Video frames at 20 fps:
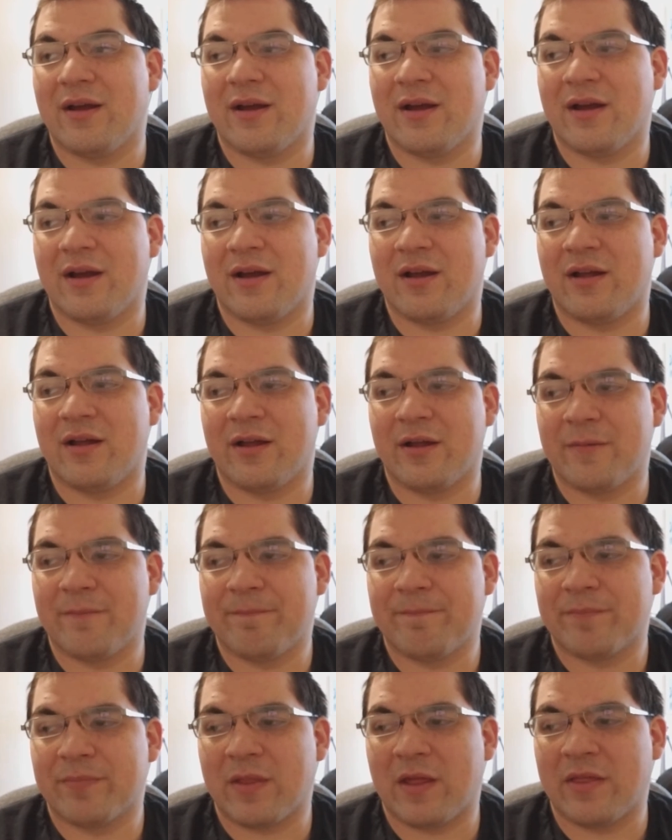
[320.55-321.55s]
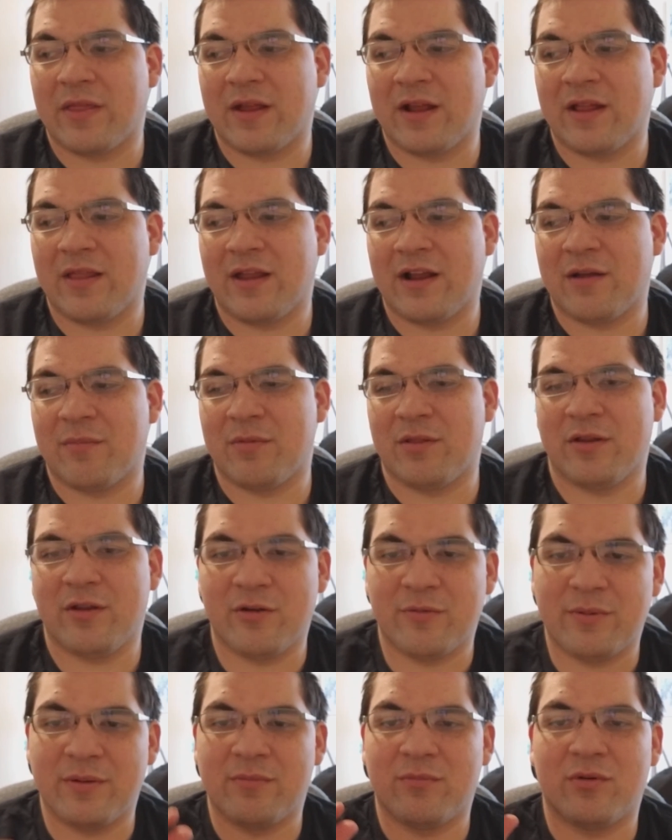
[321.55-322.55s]
I think I like him a
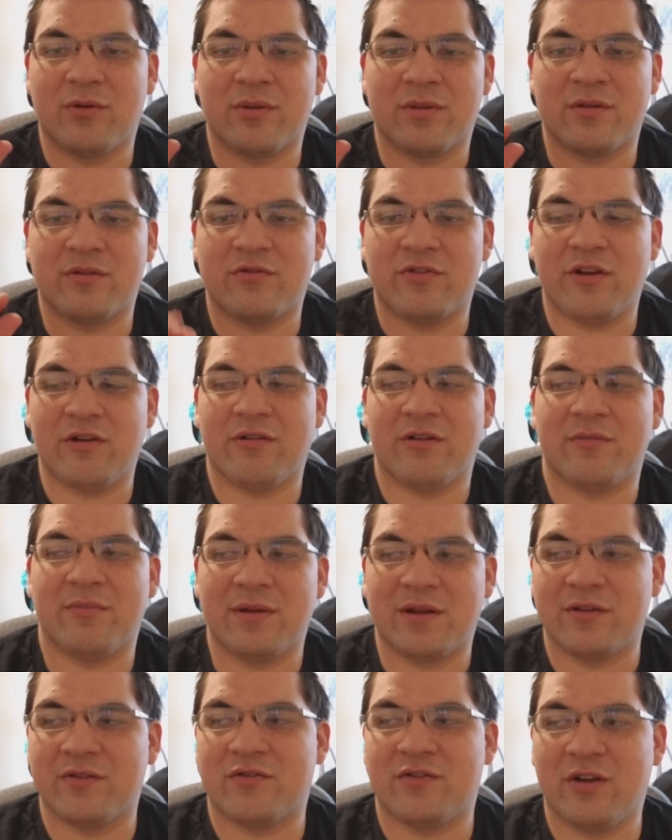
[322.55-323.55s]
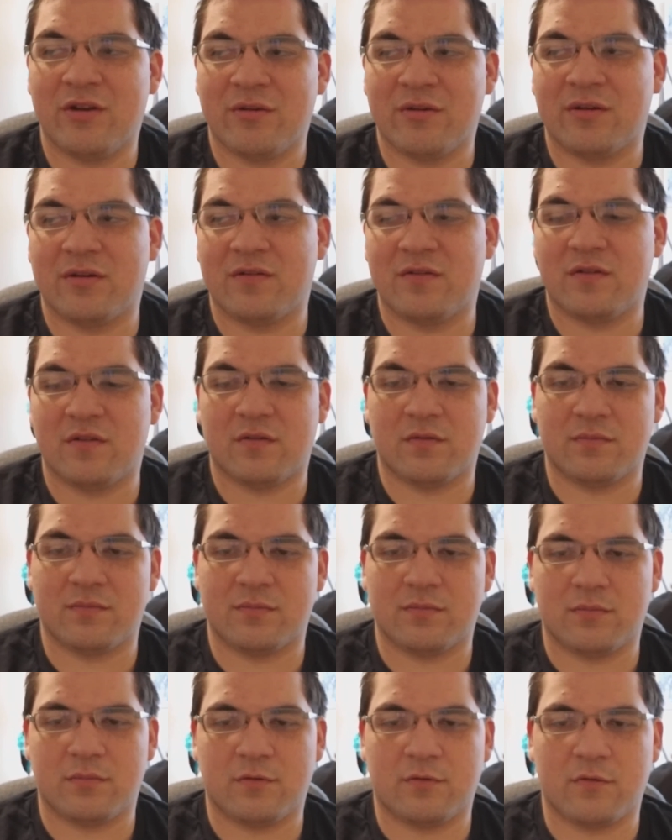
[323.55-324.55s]
little bit more than Jiren because Jiren's just
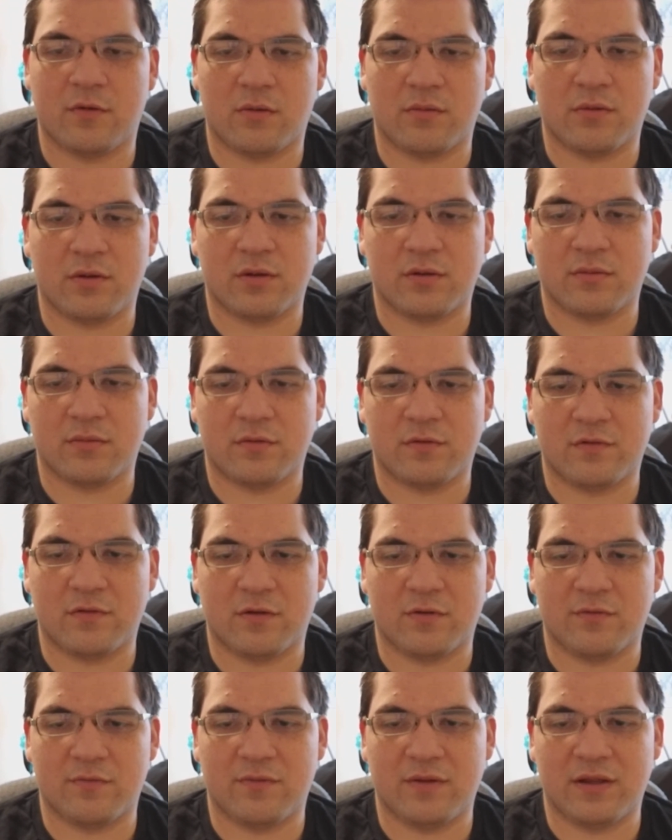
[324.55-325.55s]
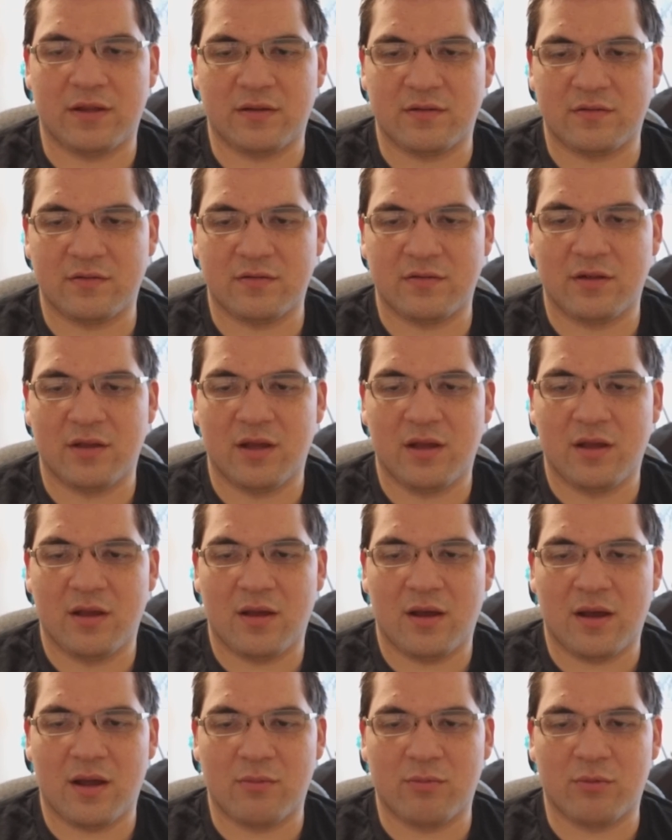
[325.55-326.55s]
stoic, stone faced.
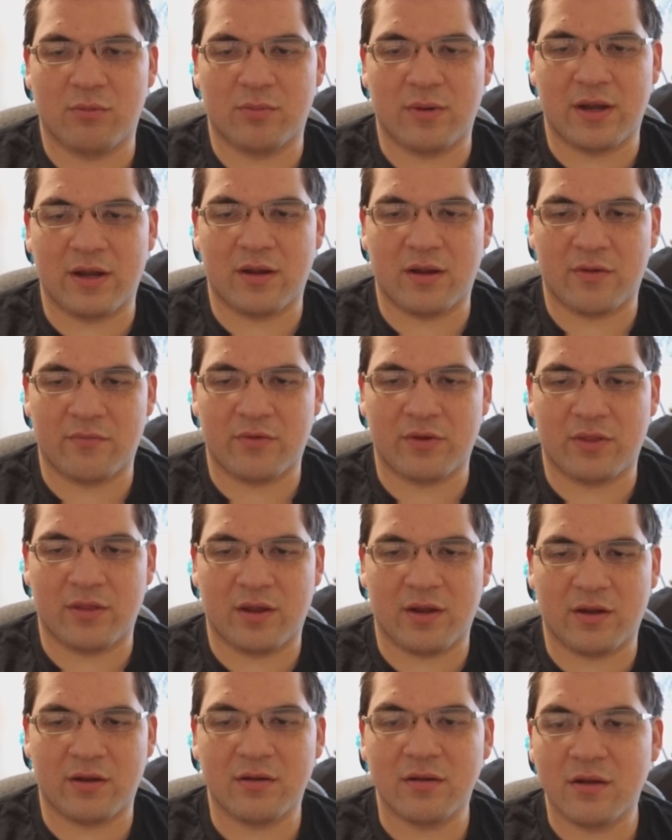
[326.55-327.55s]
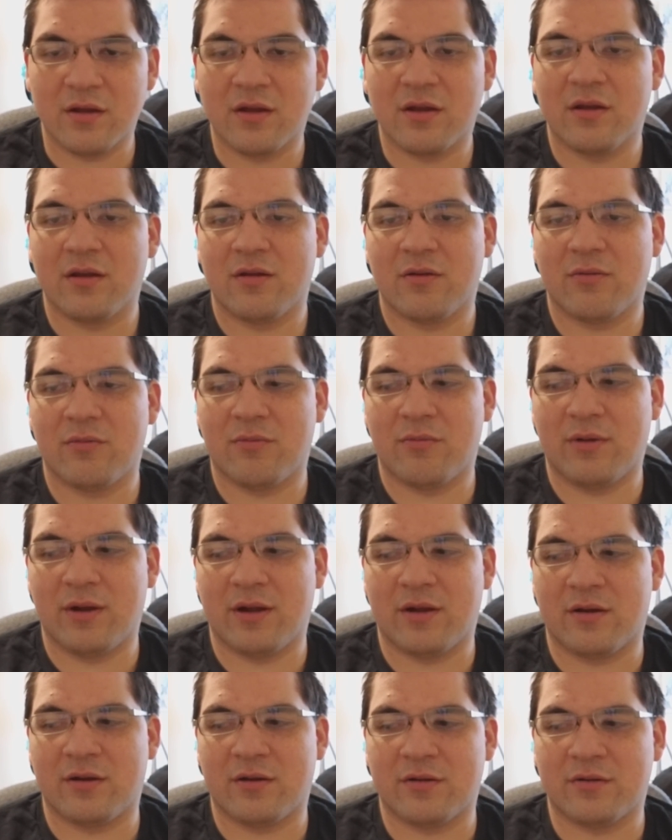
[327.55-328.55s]
I will wreck everything.
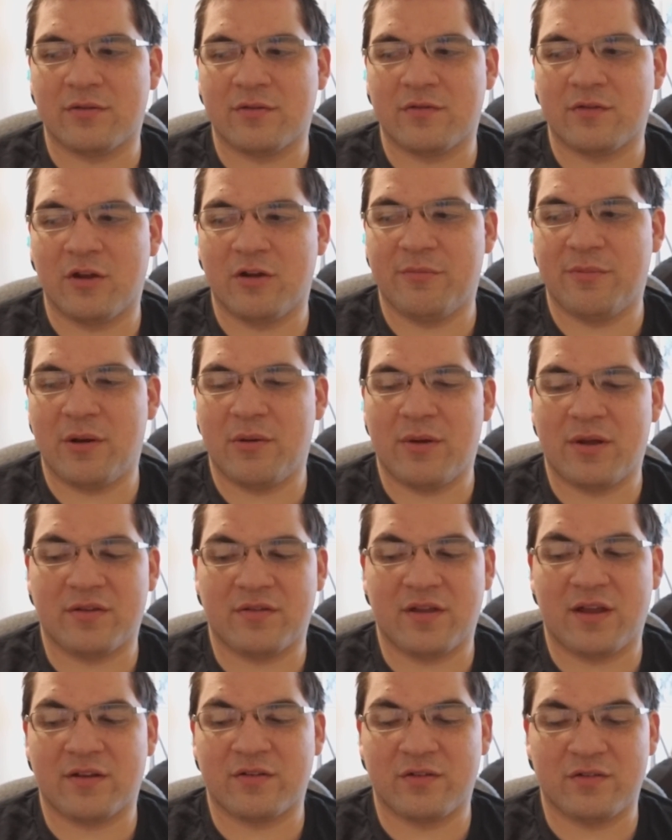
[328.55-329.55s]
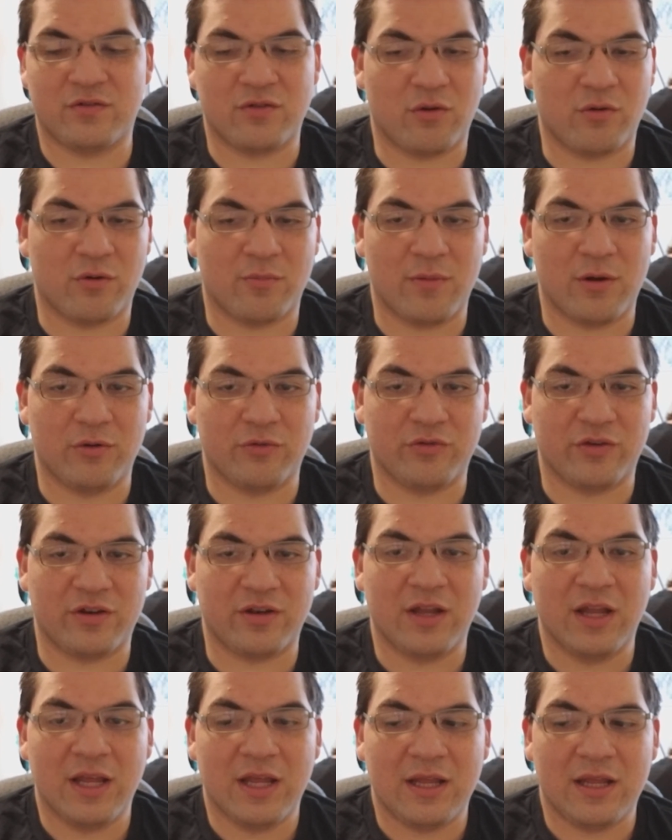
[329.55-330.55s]
Whereas Topo has actually showed
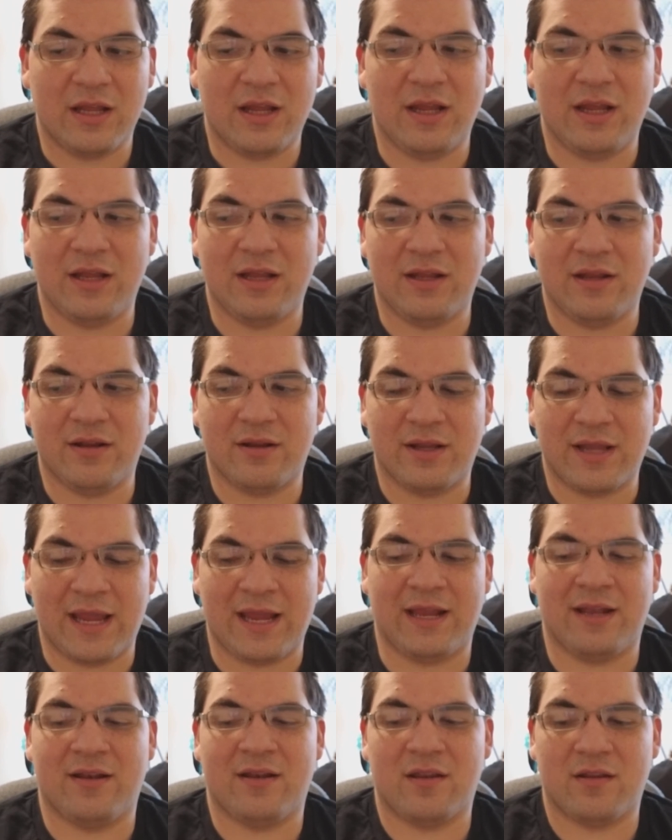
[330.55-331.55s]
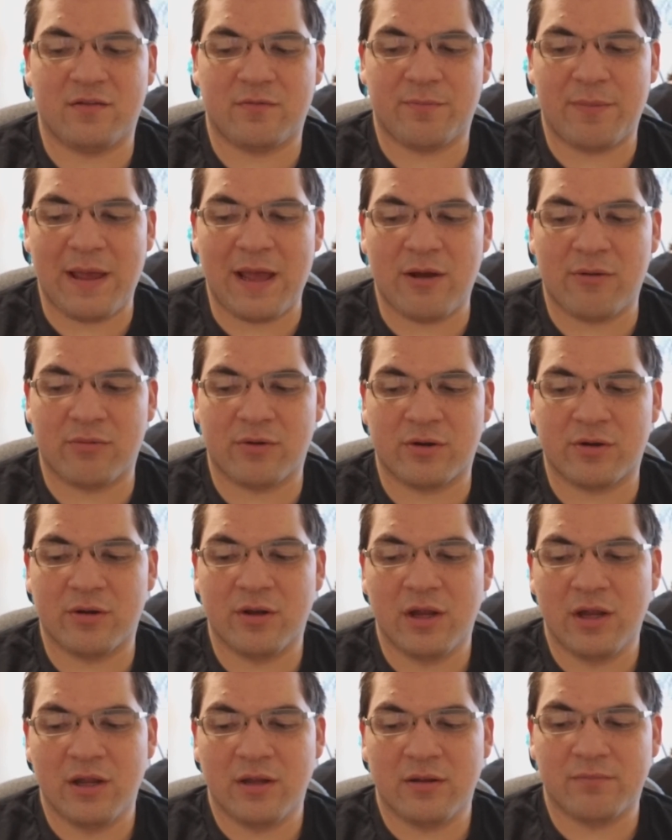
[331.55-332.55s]
emotion. He gained his
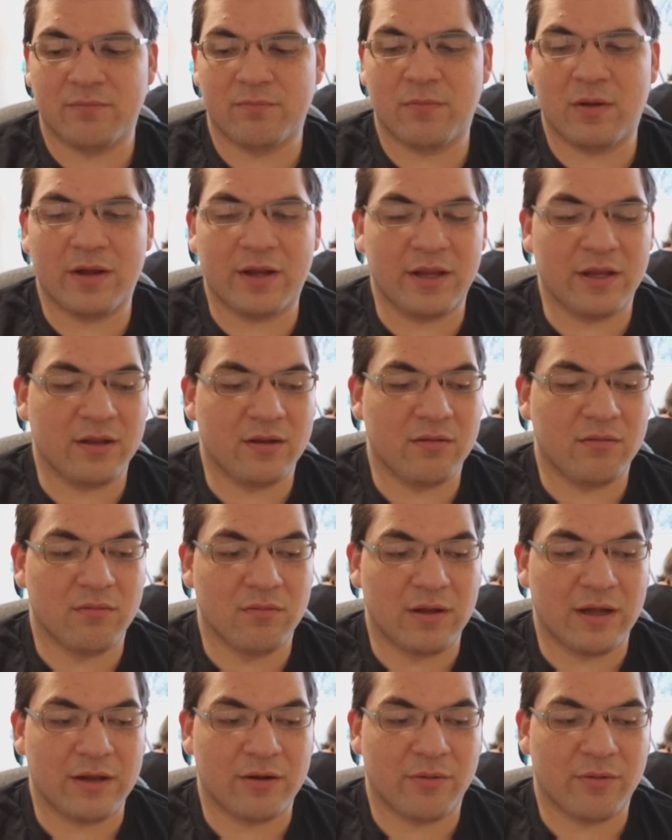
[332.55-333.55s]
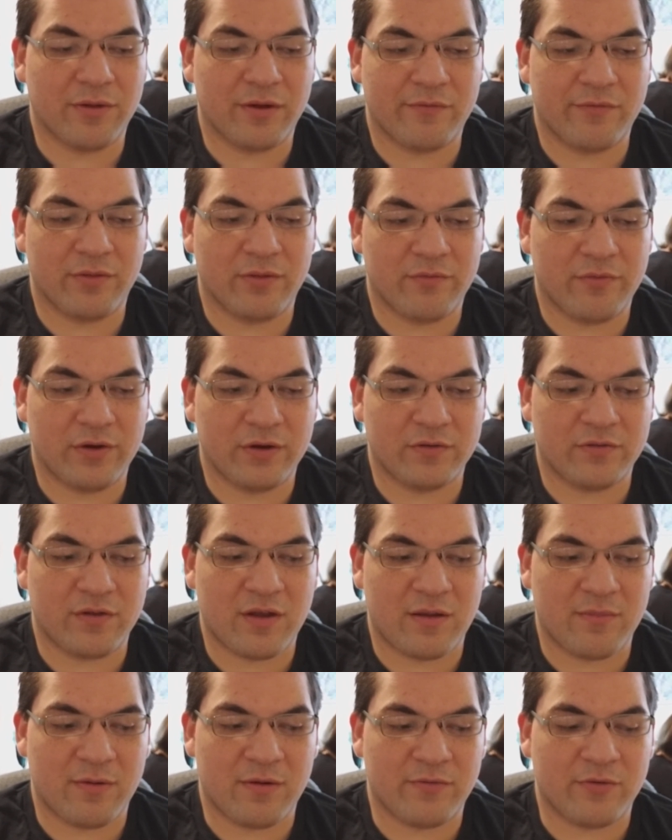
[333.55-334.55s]
power again. I don't think for the first
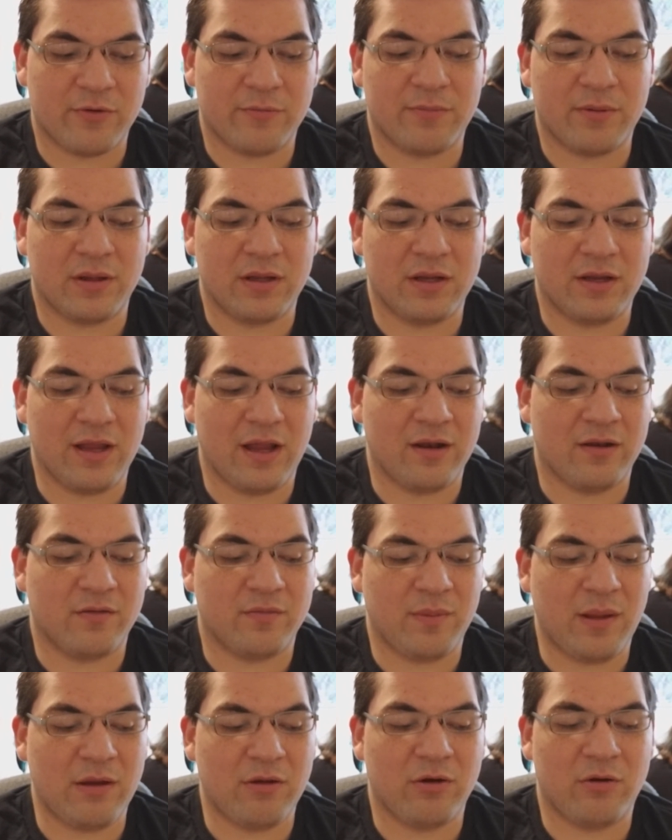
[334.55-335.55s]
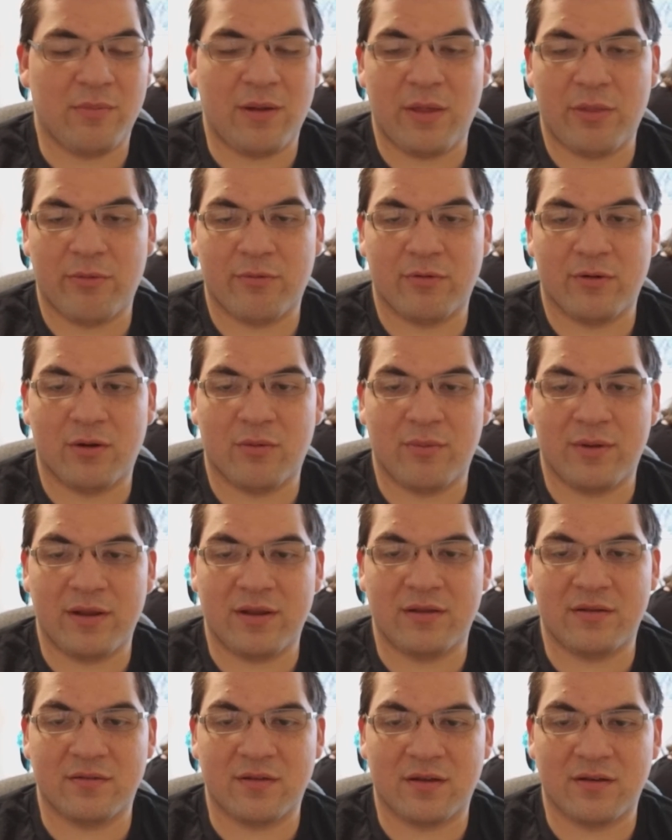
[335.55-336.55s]
time ever, but he gained his power by throwing away
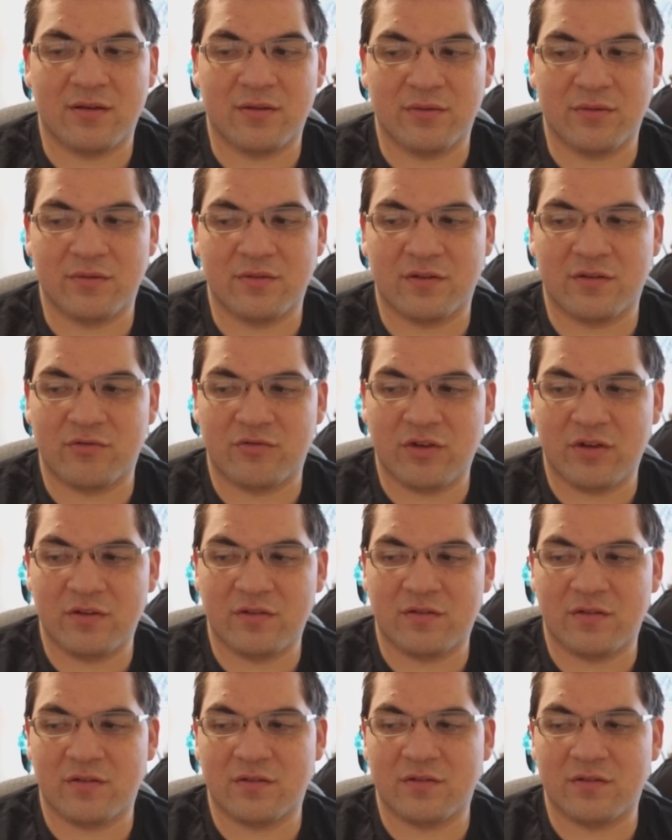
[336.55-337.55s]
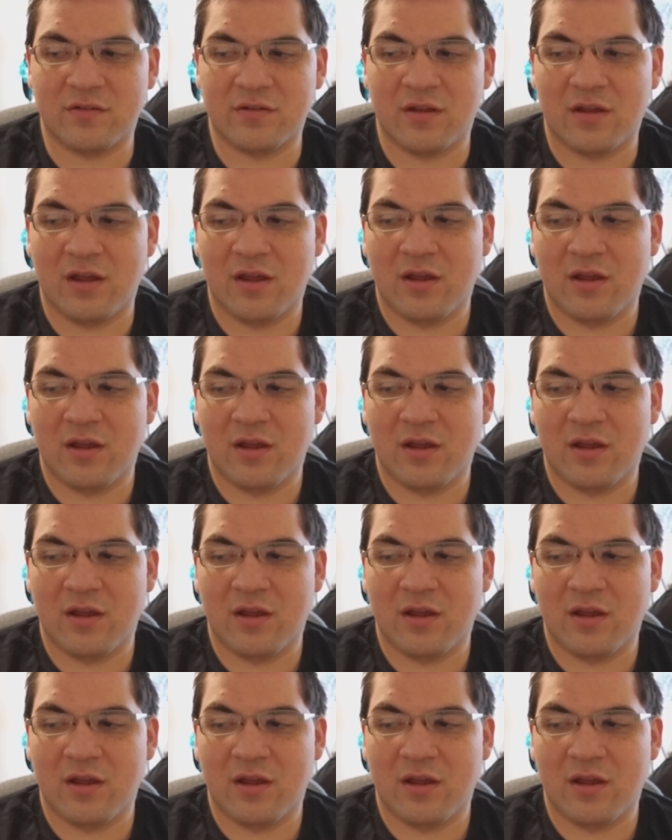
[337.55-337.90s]
his ideals and justice,